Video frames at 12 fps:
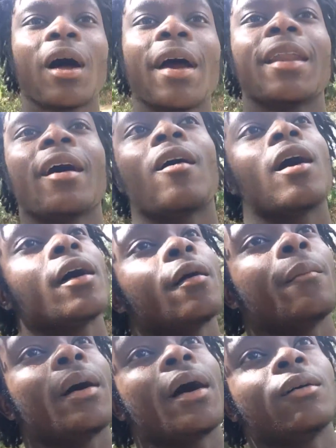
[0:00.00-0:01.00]
Right now I
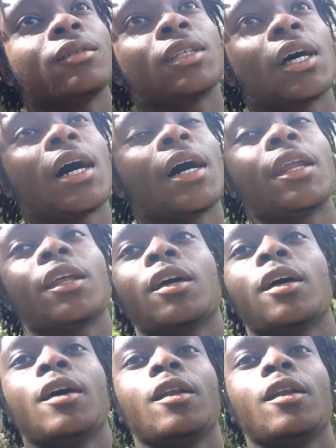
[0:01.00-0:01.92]
am outside,